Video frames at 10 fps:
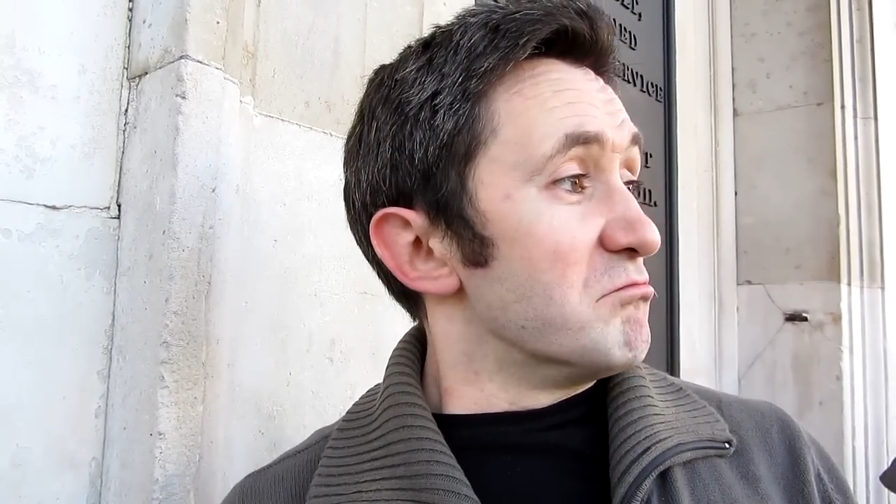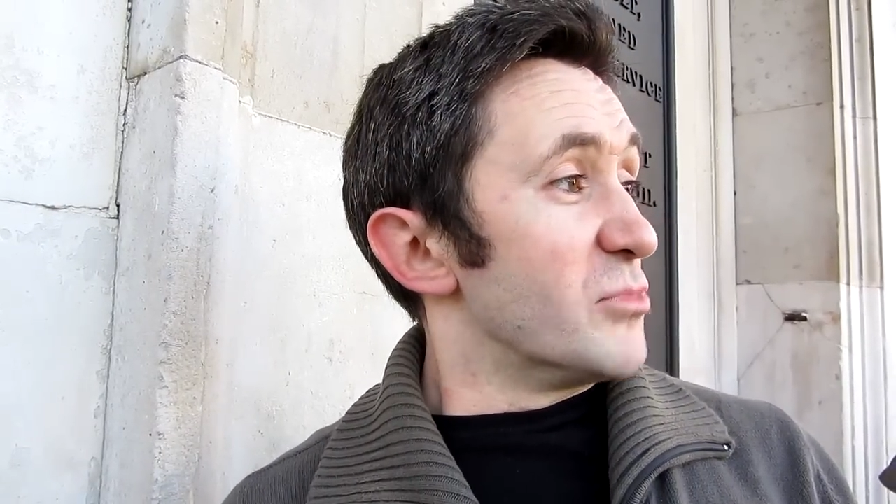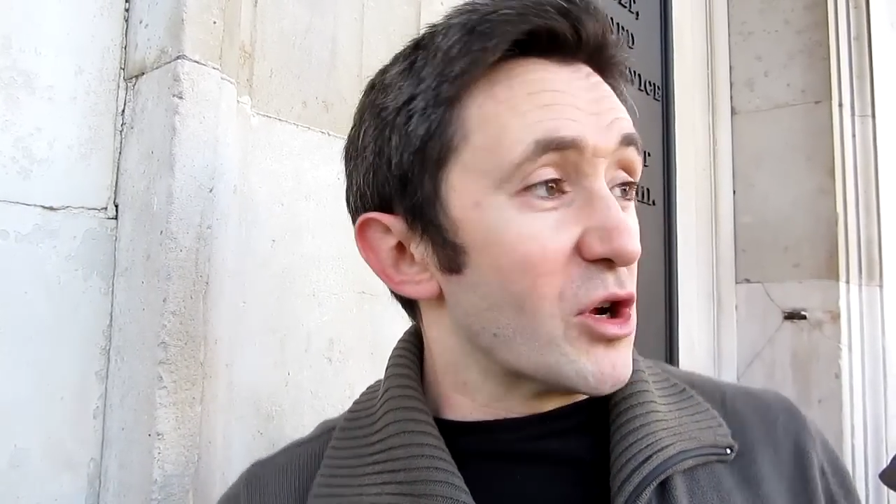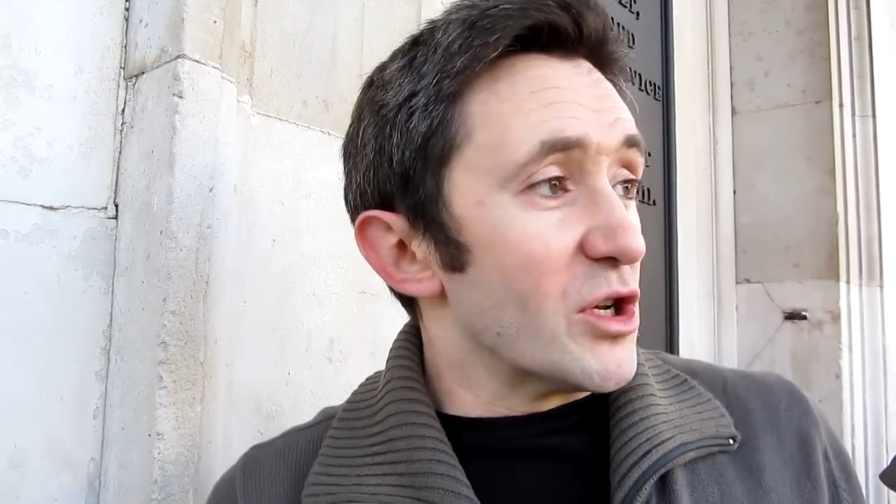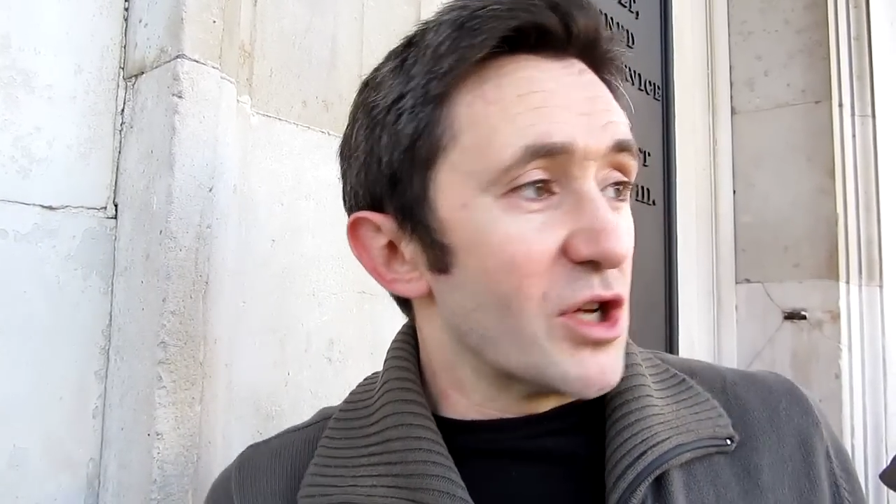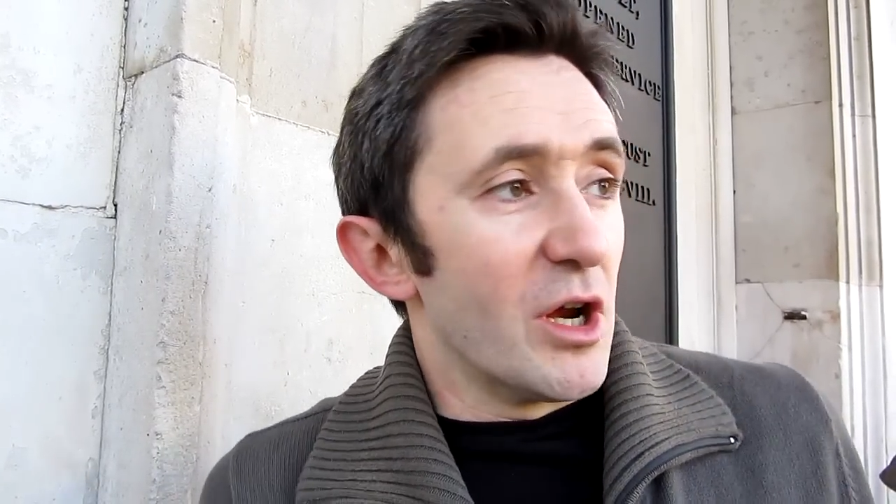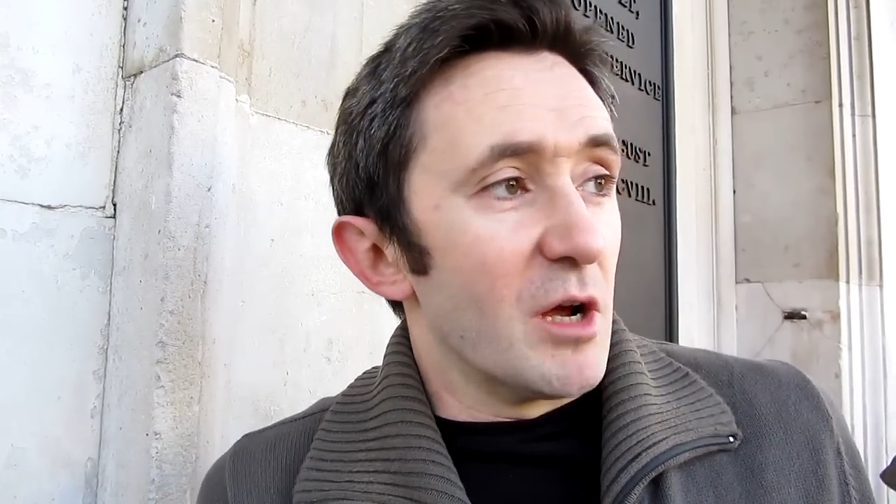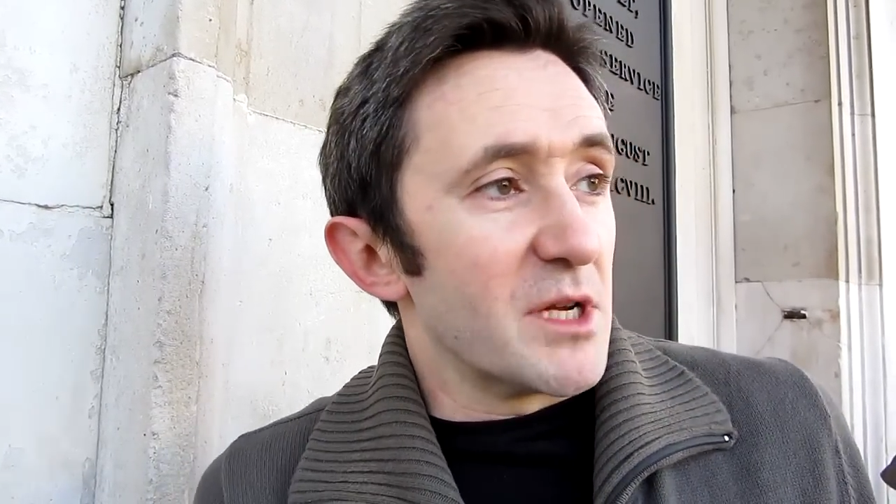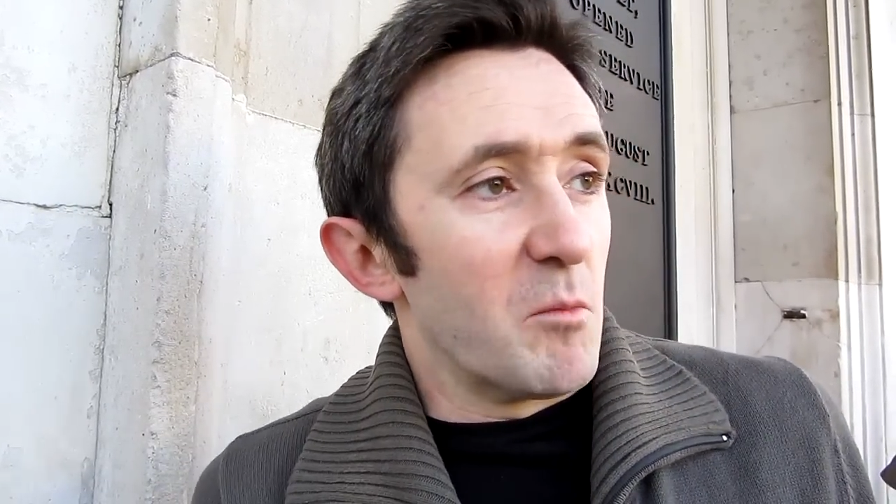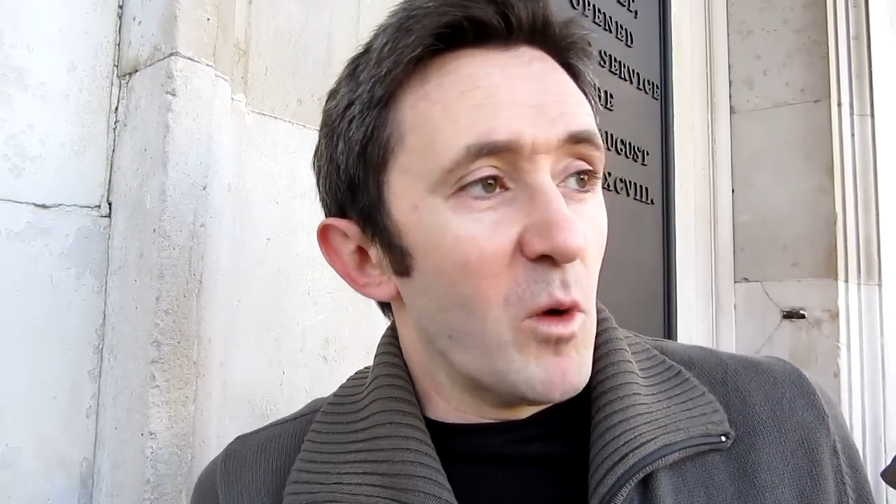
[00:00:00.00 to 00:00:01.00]
You can turn
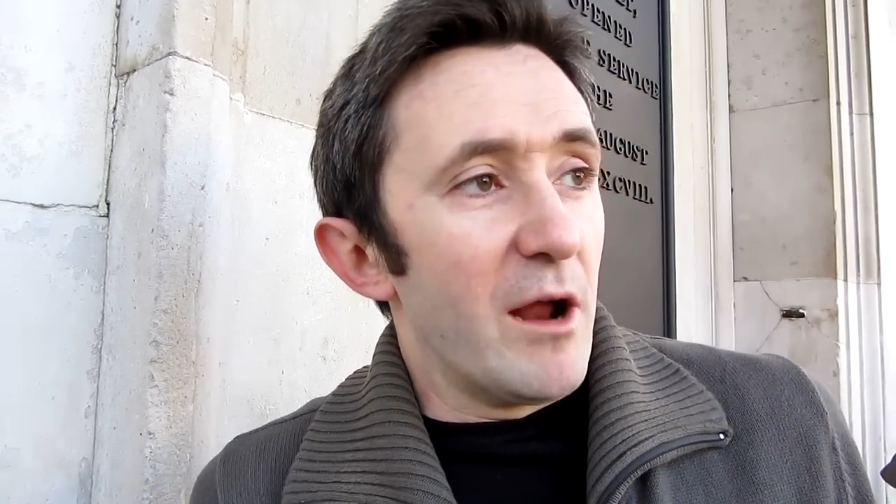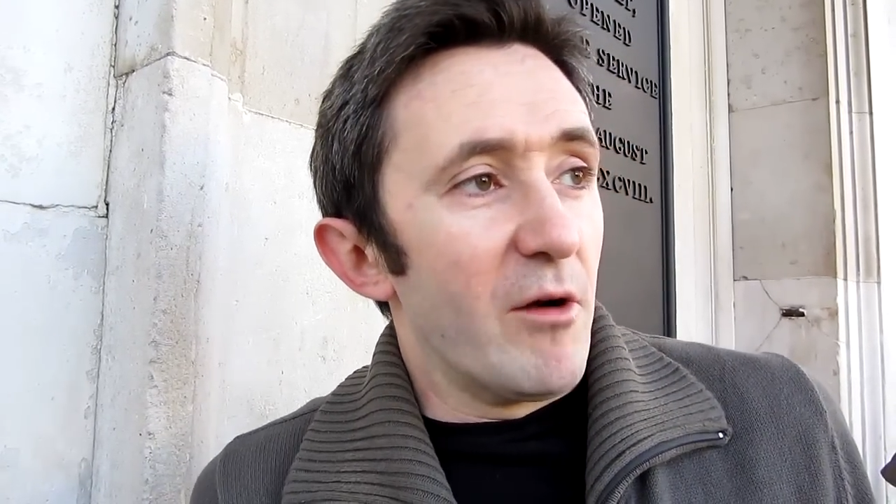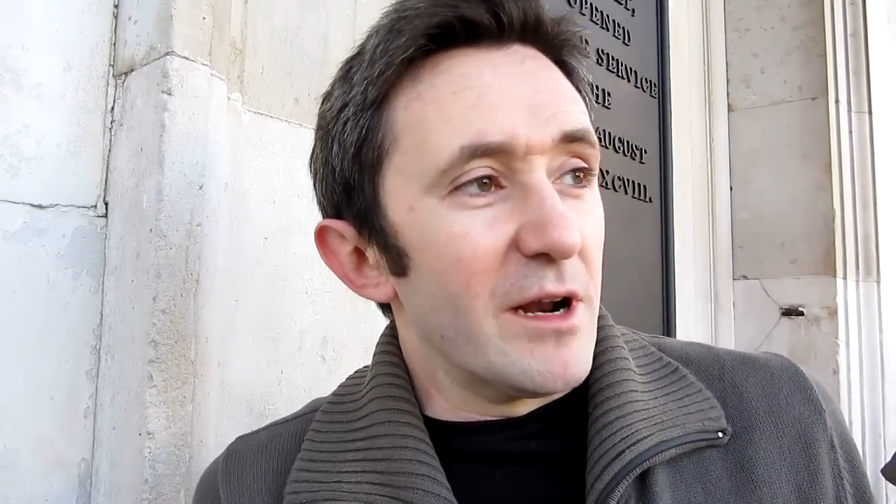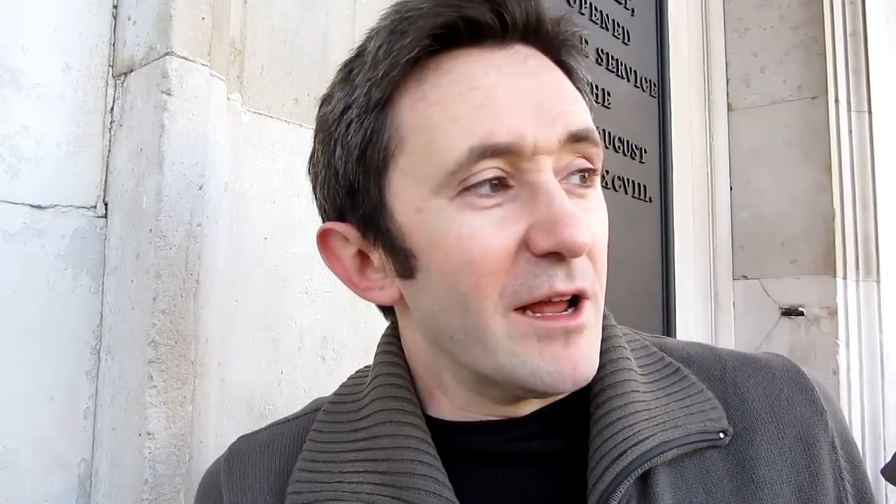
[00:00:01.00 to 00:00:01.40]
up somewhere